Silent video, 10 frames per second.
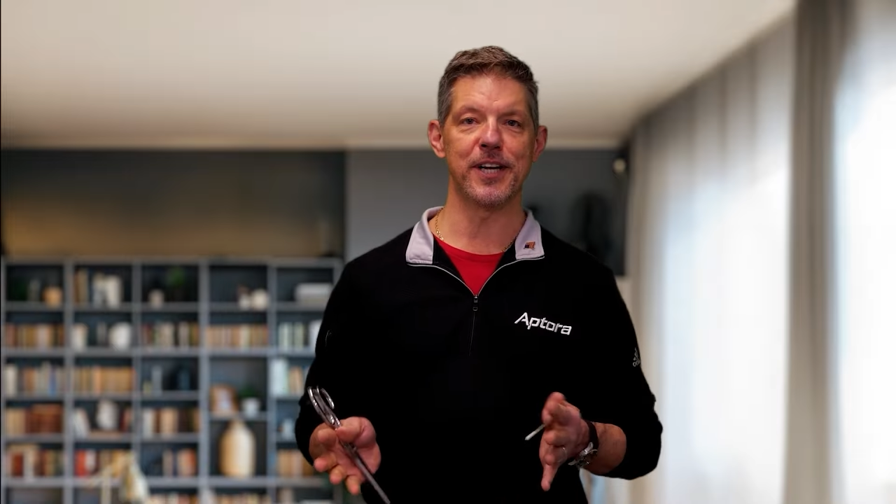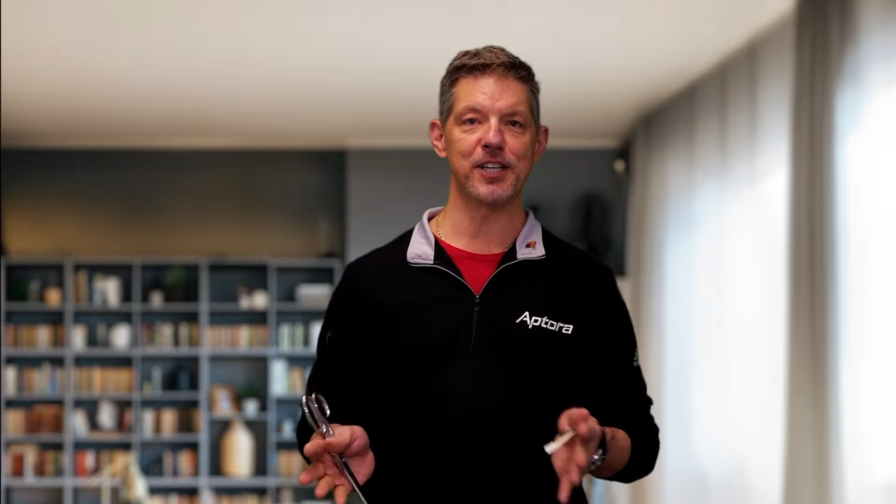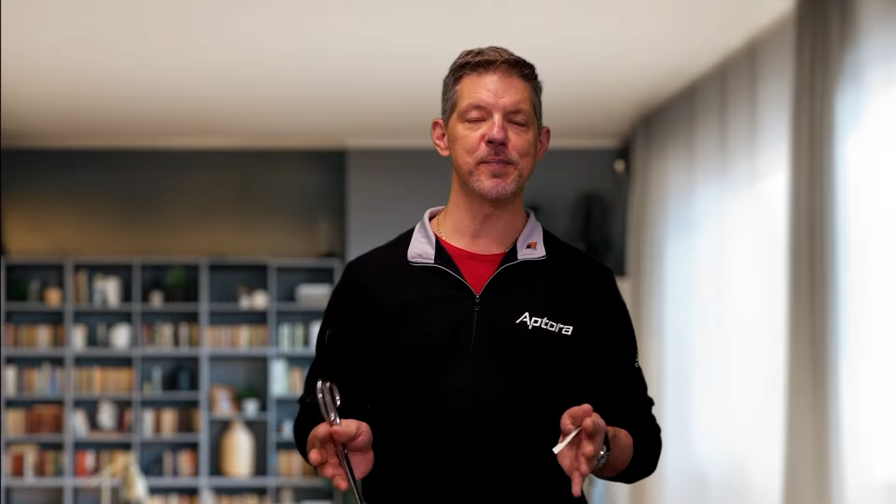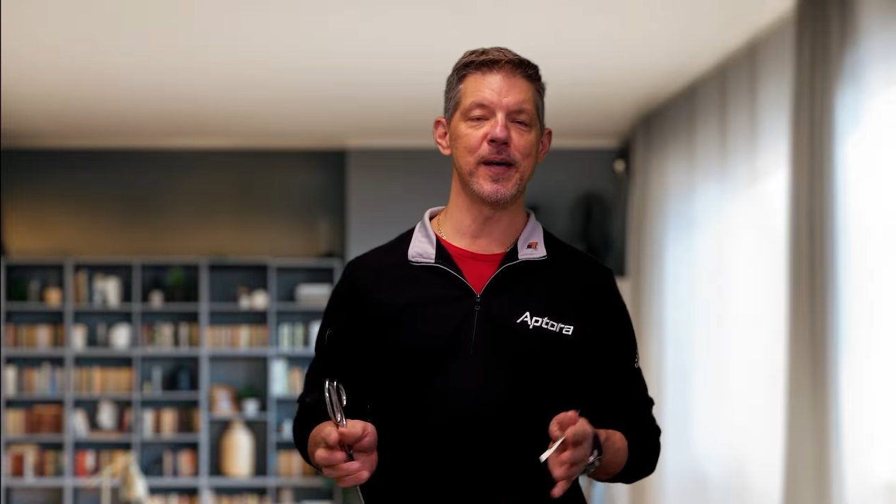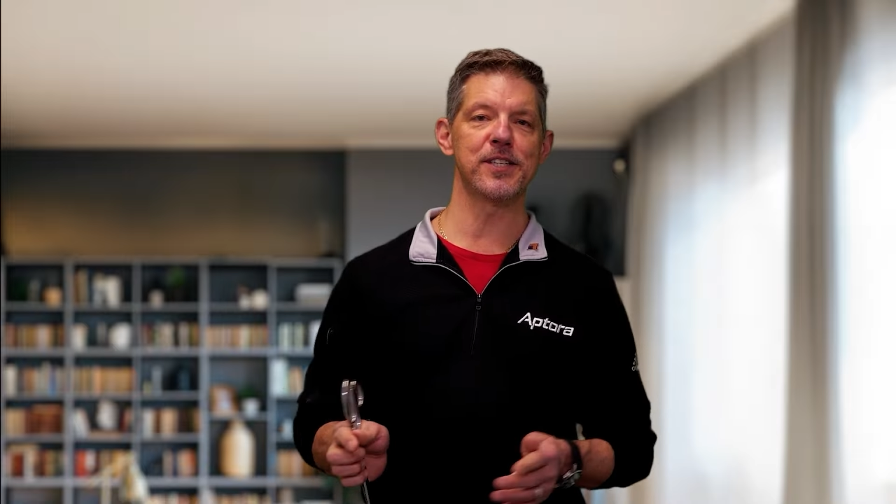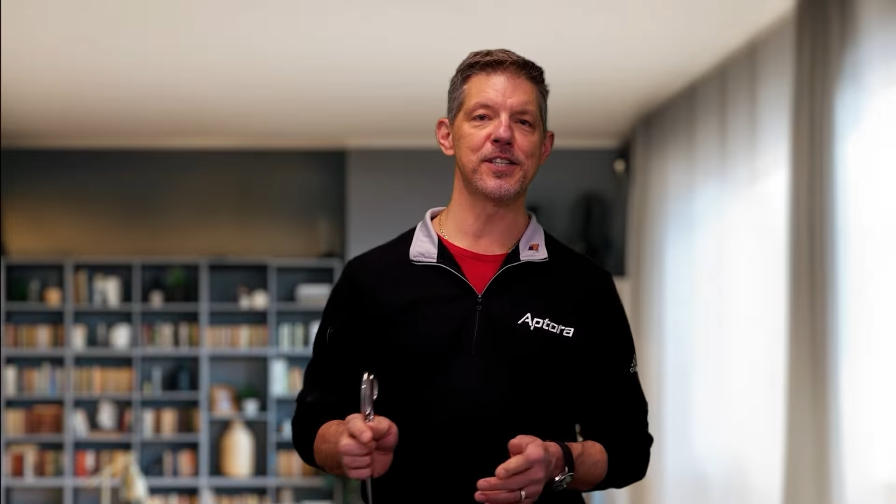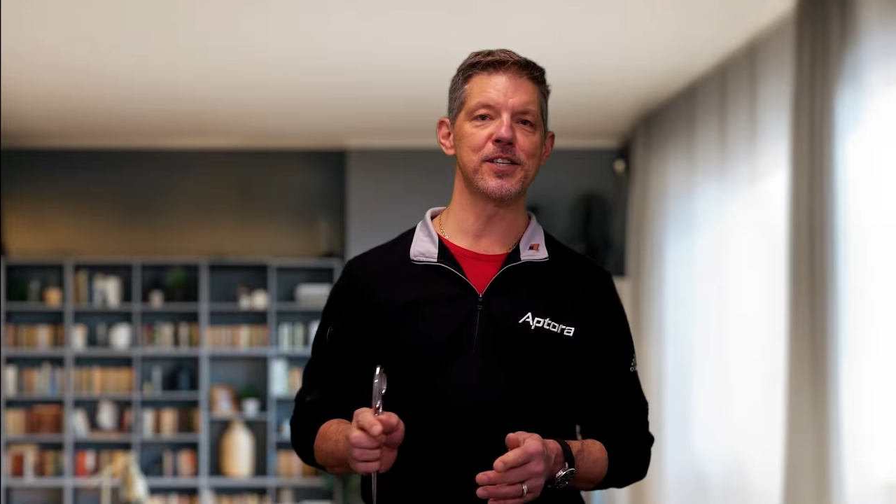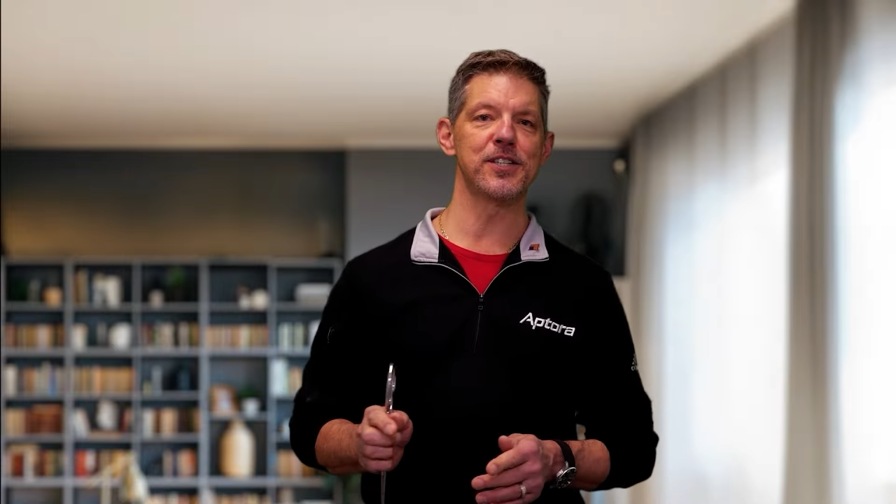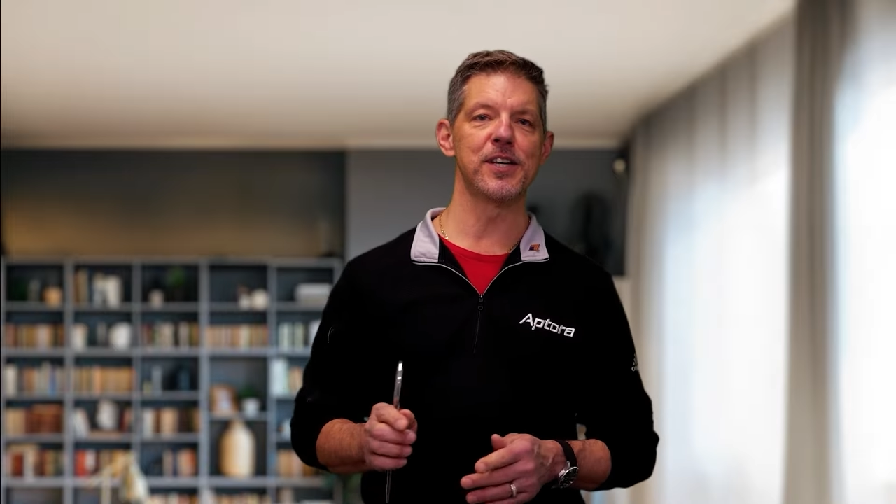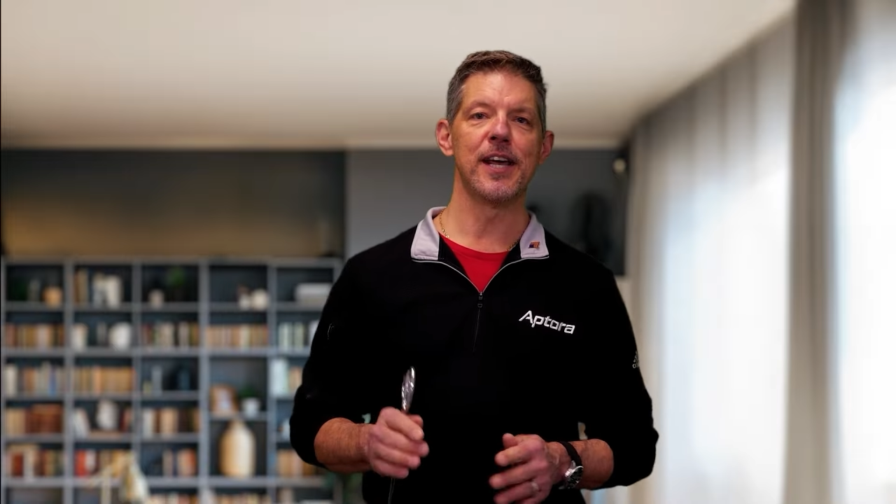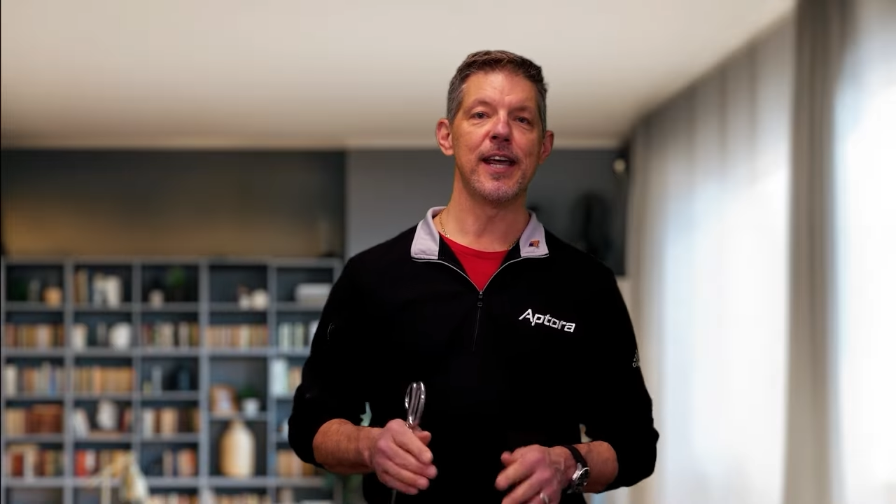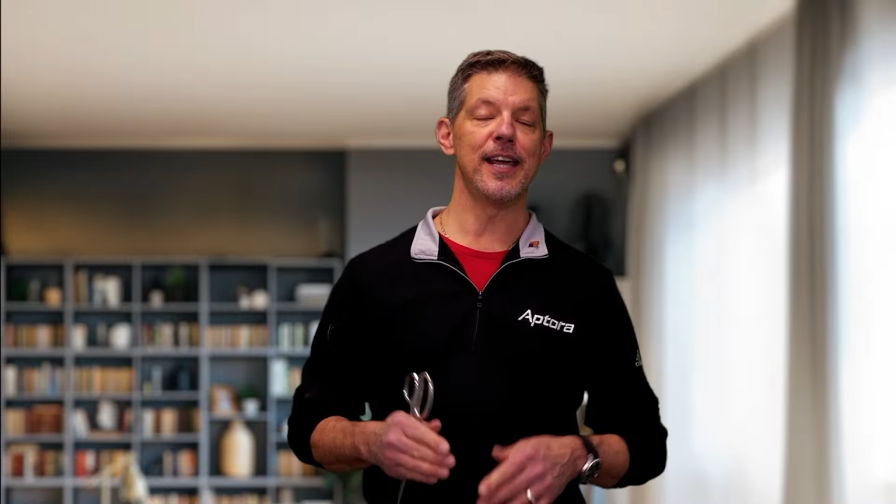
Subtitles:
and expenses